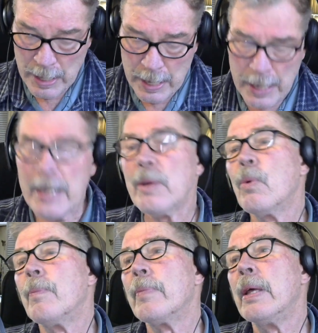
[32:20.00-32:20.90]
And
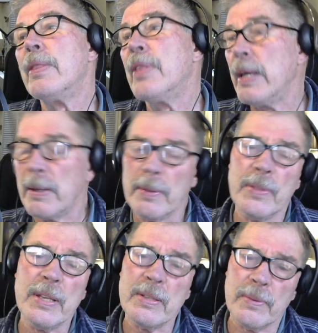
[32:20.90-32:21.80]

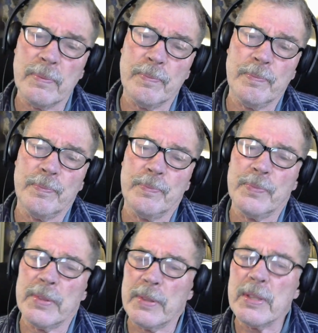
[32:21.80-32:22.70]

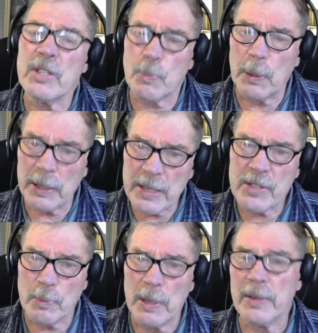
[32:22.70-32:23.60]
these
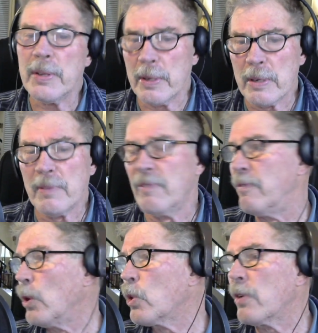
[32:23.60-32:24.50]
policemen that are
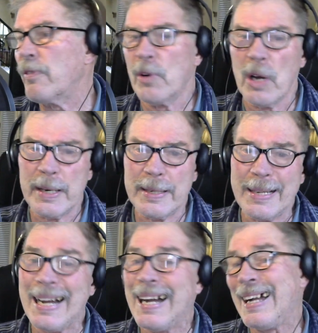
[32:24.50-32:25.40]
voter fraud
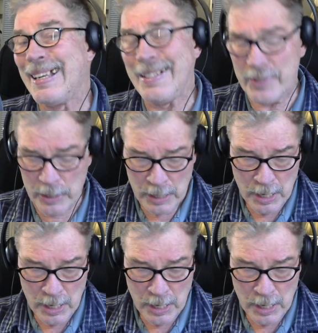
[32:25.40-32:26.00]
guys